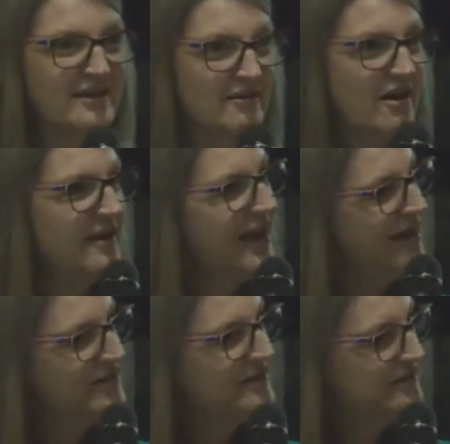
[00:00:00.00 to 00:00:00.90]
not
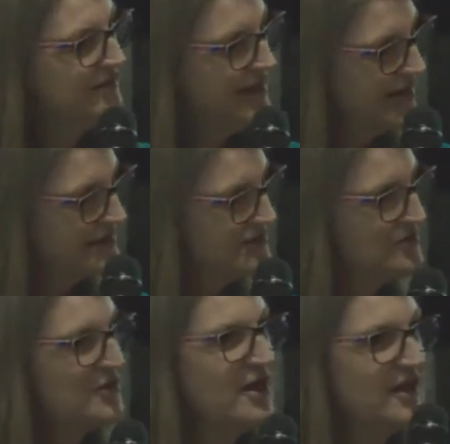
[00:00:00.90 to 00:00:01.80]
having the next
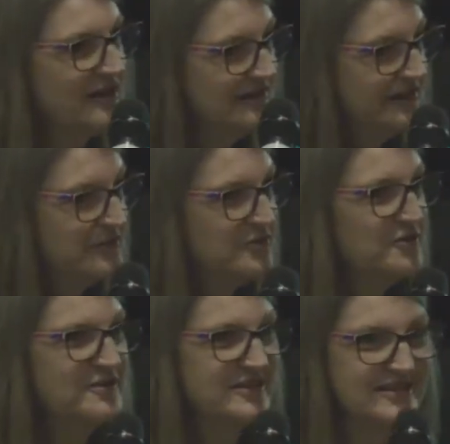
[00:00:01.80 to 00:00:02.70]

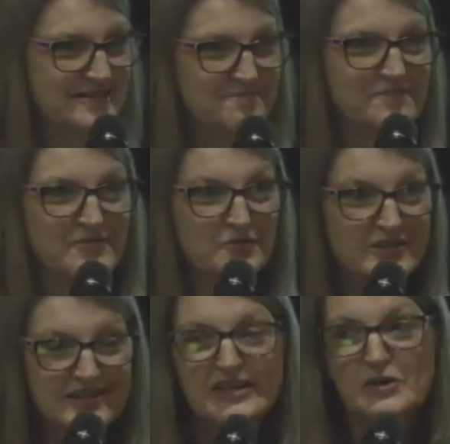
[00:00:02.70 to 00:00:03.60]
little
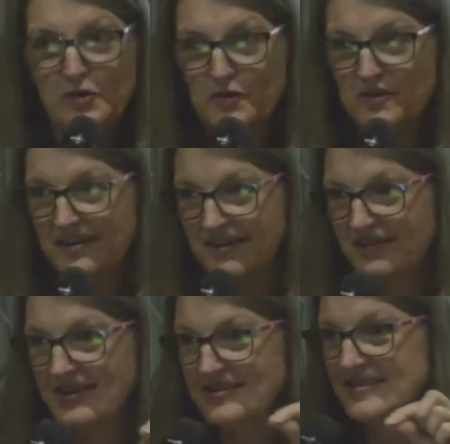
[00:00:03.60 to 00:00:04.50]
skill that's